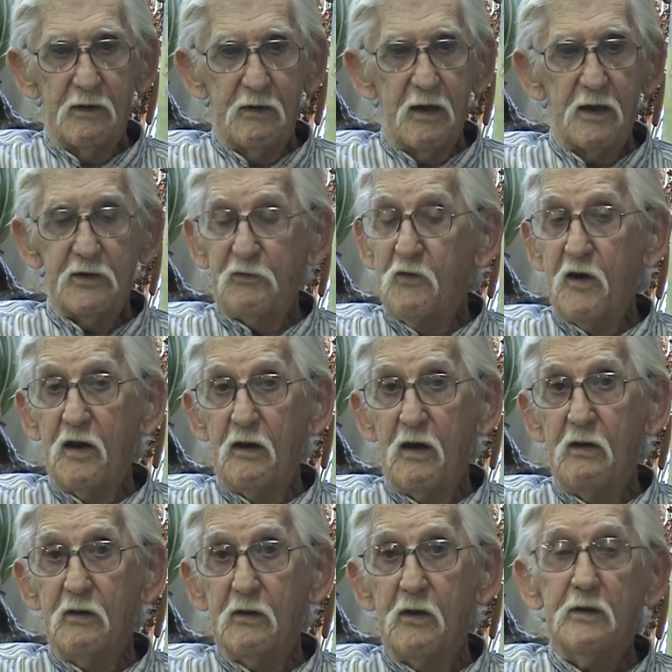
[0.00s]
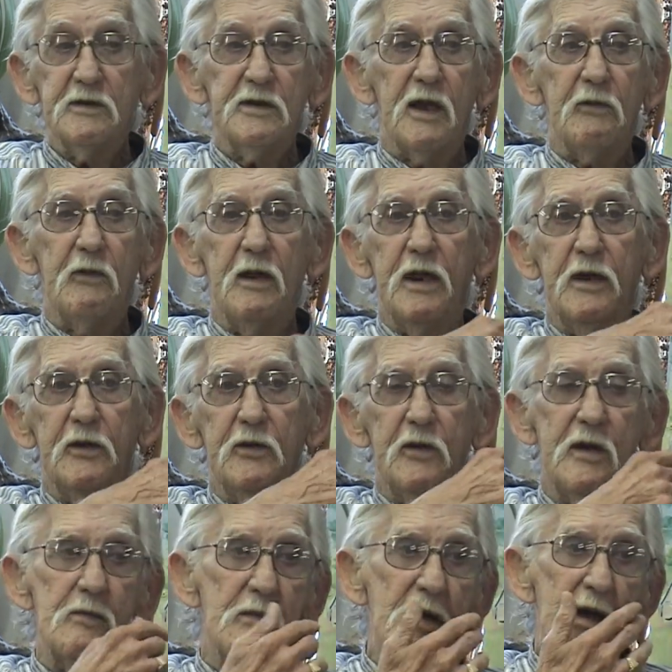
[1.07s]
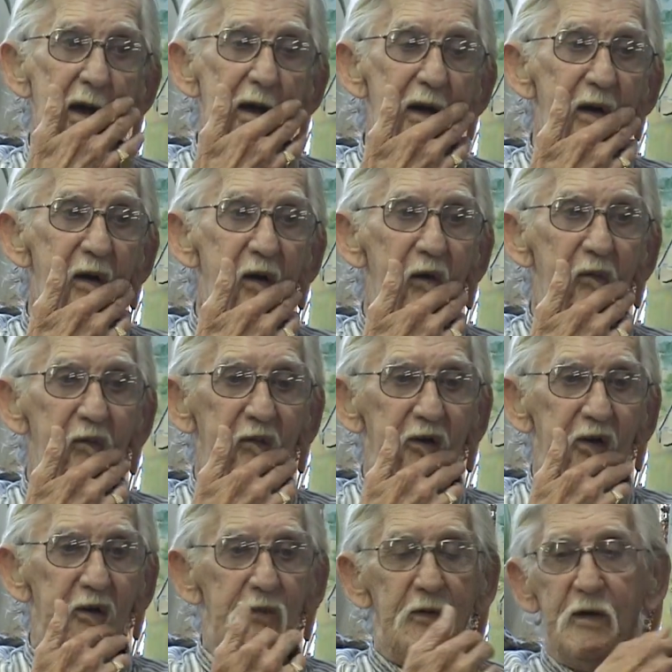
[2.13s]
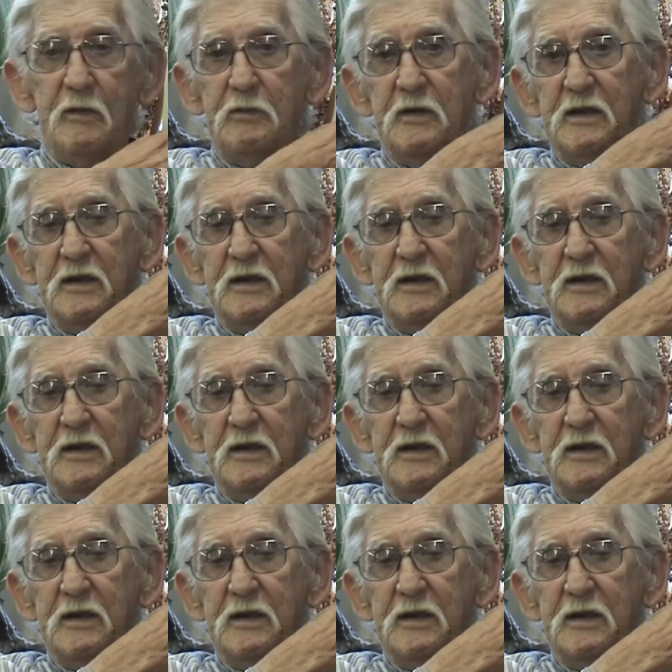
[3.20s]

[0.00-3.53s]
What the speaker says: not very long ago, because I run into him over to